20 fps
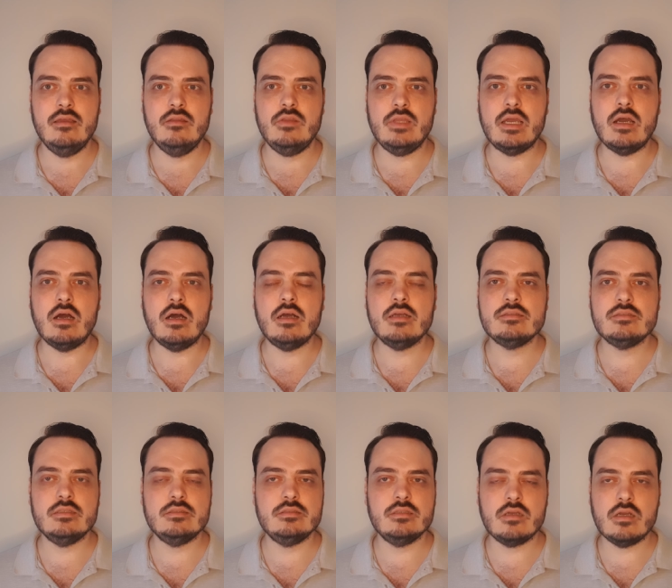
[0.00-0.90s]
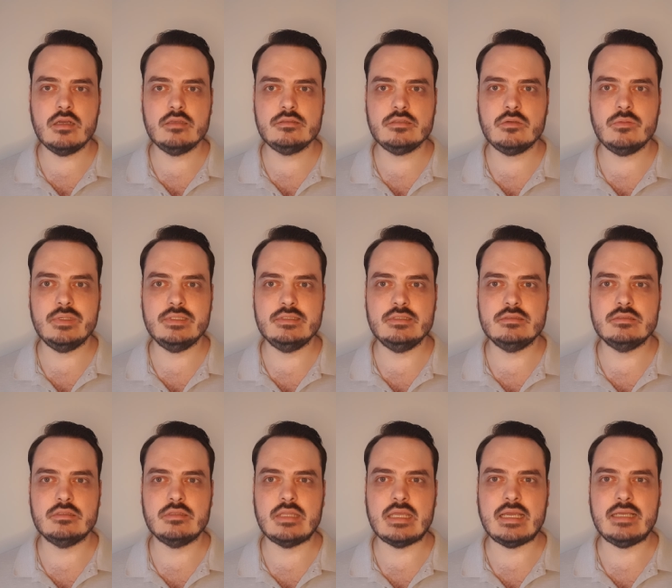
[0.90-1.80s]
there are certain consequences
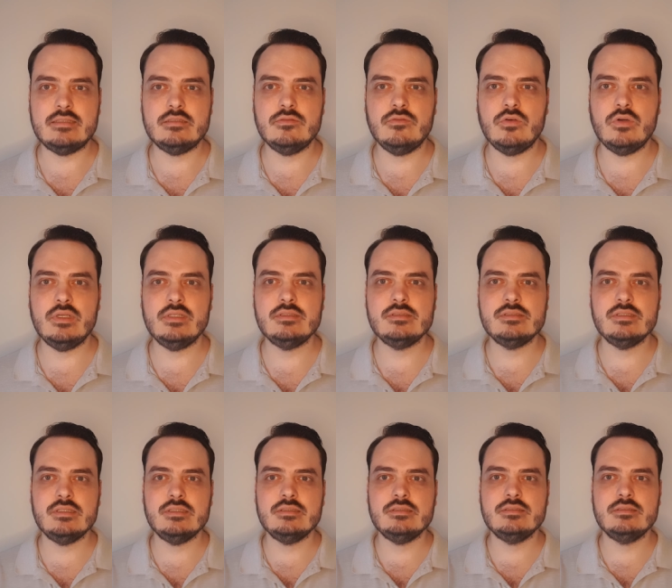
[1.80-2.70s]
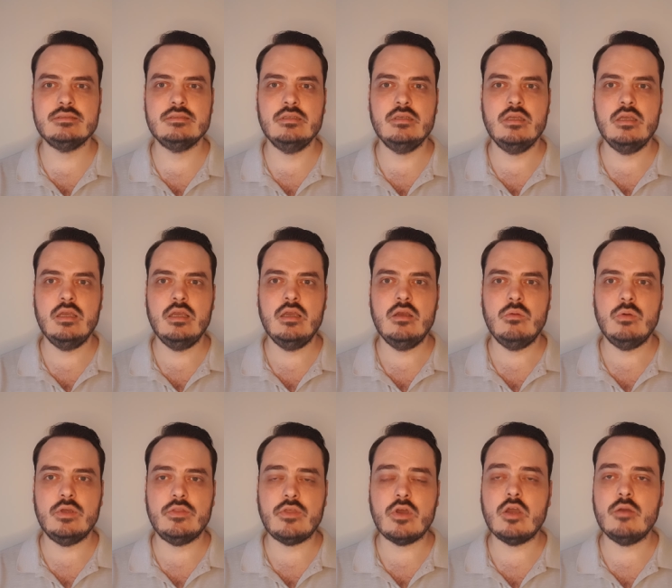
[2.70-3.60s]
of that. For instance,
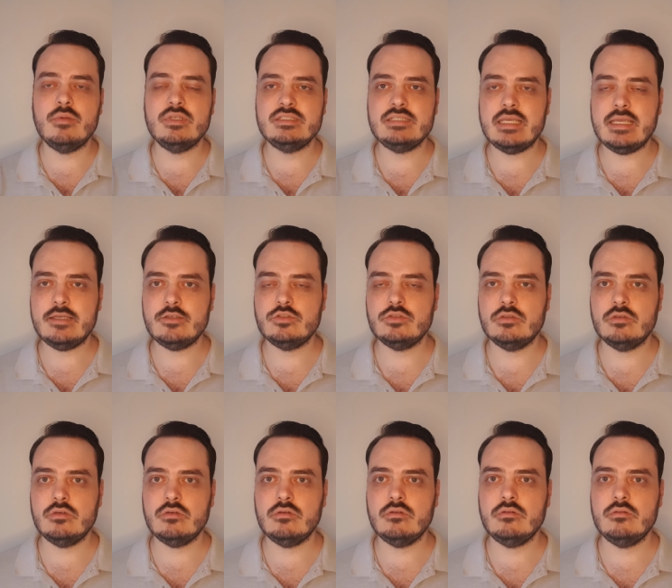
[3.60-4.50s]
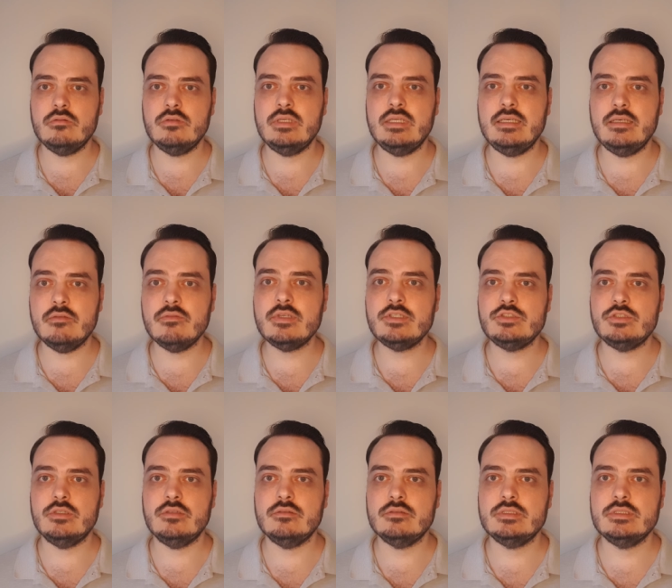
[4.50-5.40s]
with homosexual
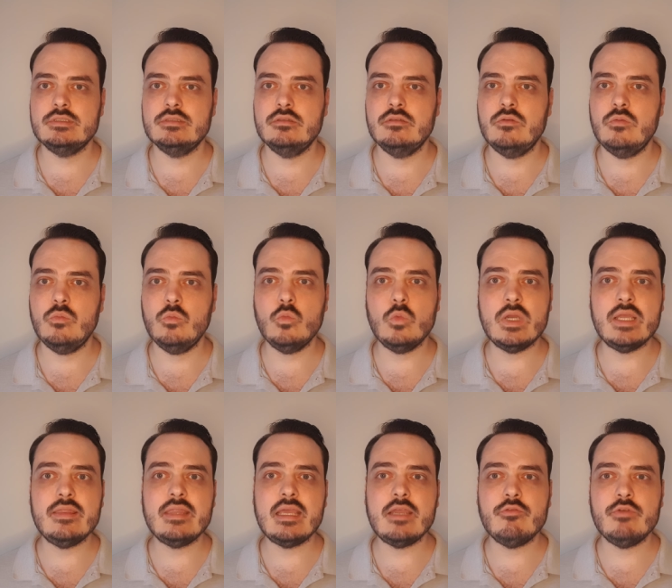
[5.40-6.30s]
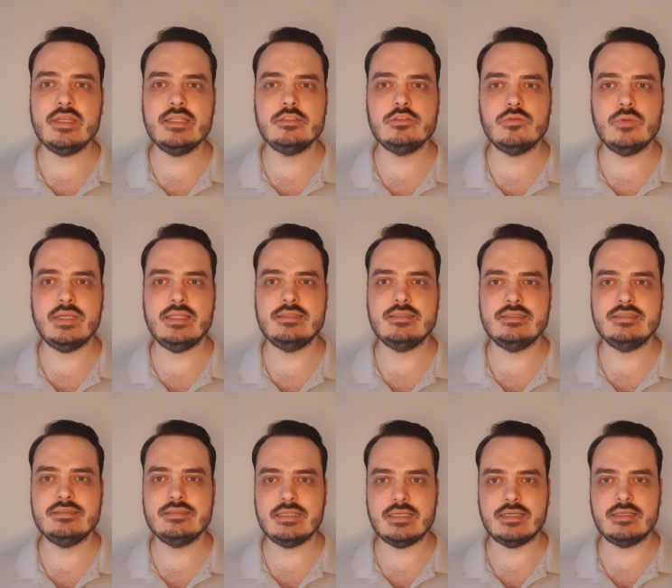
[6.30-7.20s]
individuals, when they reach
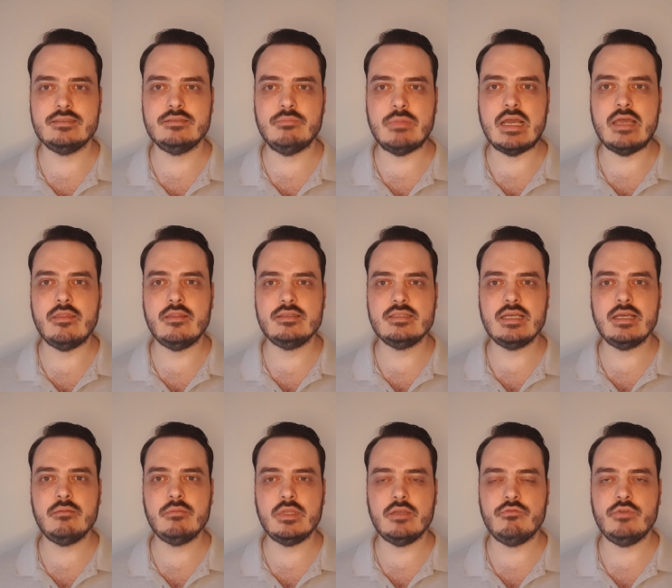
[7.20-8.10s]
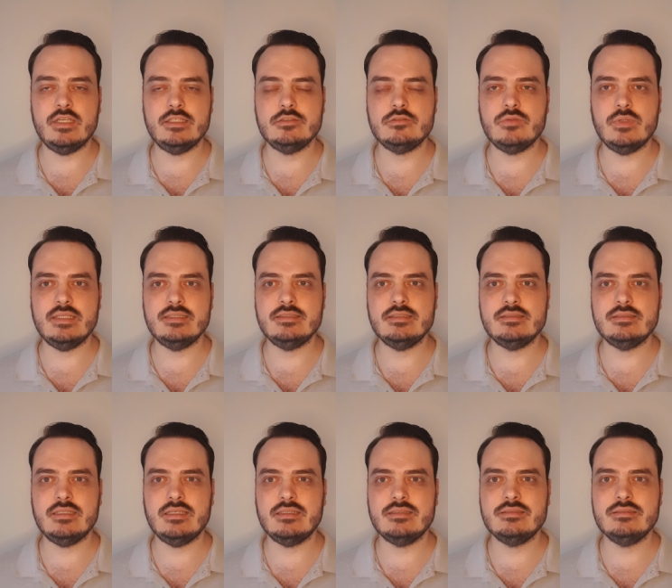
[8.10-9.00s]
26, by the time they've reached
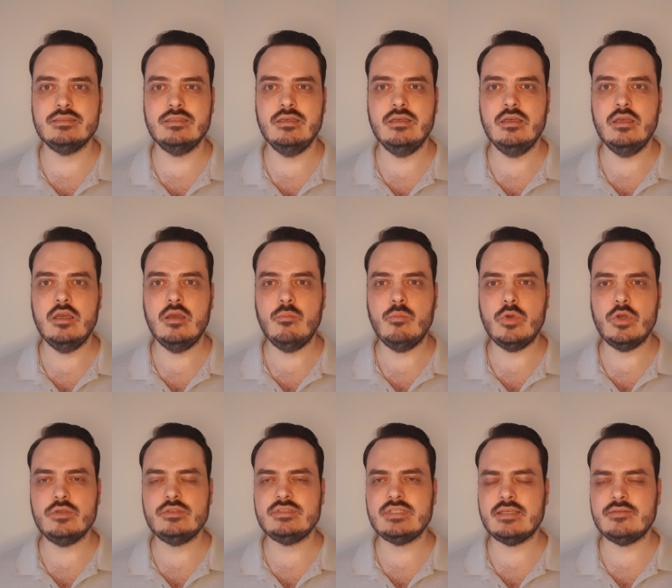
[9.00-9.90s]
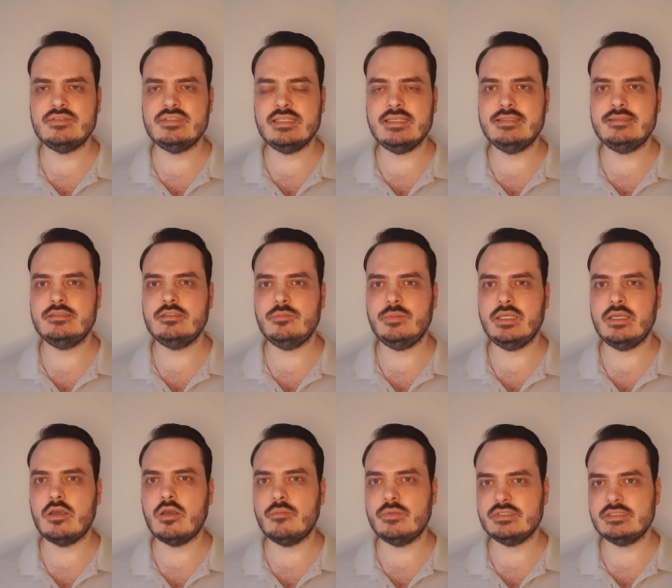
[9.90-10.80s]
26, most have ceased to be
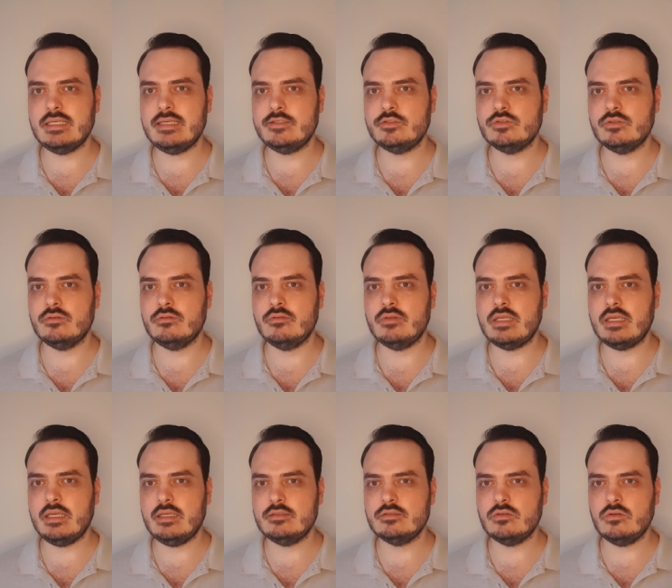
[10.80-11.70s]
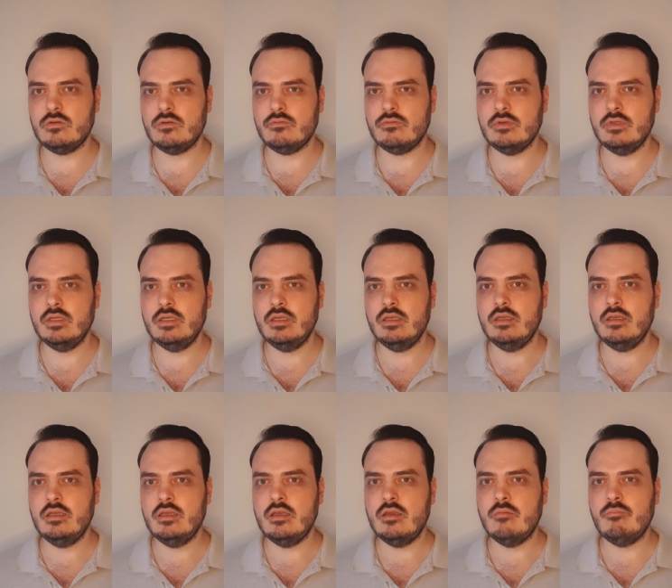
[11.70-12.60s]
homosexual. They sort of
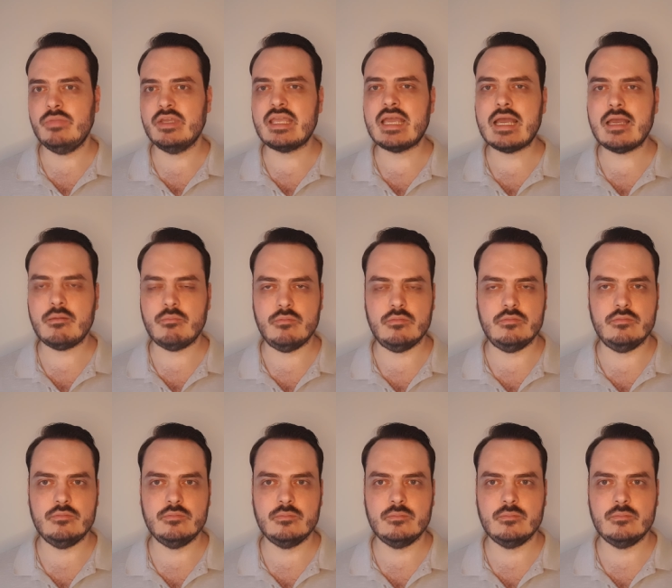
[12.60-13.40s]
become